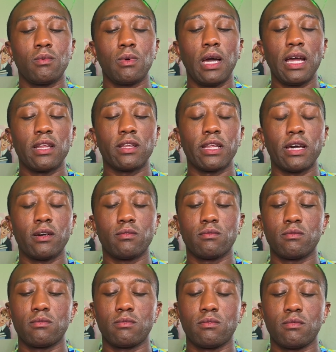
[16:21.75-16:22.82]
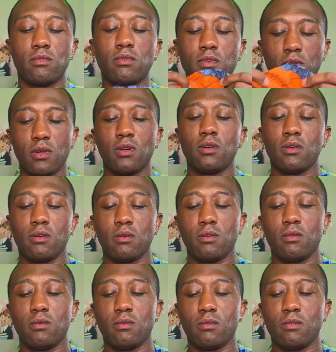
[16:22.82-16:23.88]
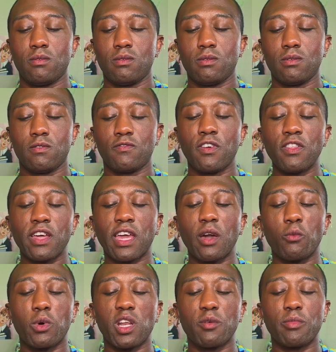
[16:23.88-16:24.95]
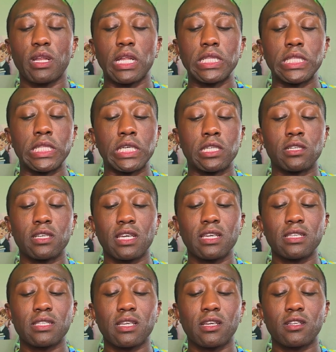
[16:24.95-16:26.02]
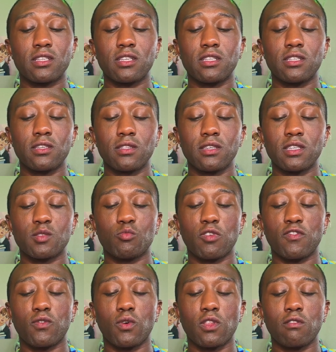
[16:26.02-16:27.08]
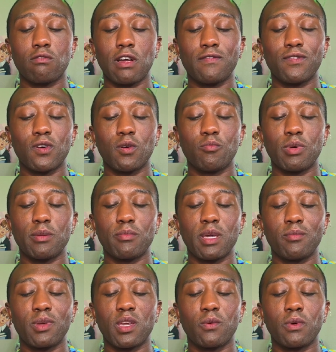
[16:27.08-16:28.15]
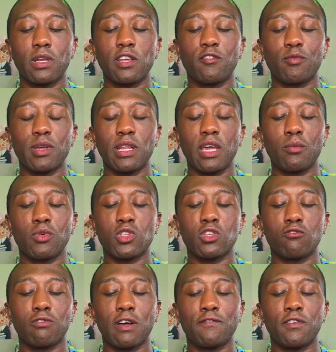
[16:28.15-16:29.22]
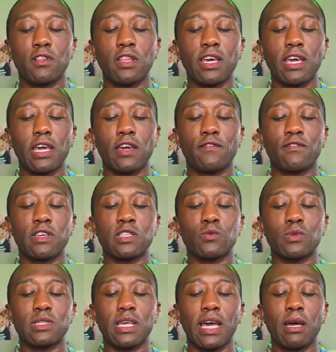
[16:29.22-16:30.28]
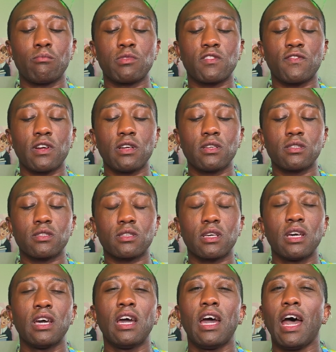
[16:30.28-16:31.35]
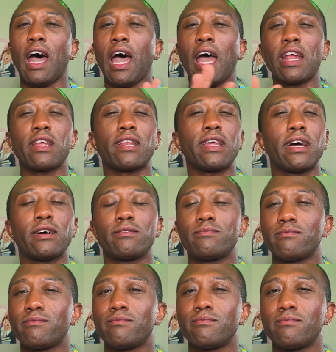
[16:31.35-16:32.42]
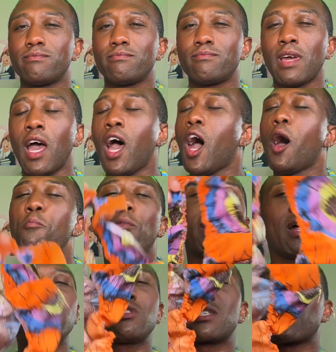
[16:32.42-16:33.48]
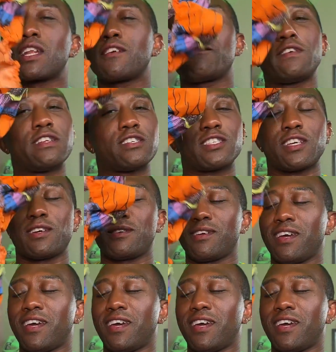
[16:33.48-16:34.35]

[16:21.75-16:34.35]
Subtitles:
I don't know. I feel like it would have been a little easier to do this before the ruffle, but maybe you wouldn't have been able to ruffle it if this was hemmed first. I don't know. But I'm just gonna finish it.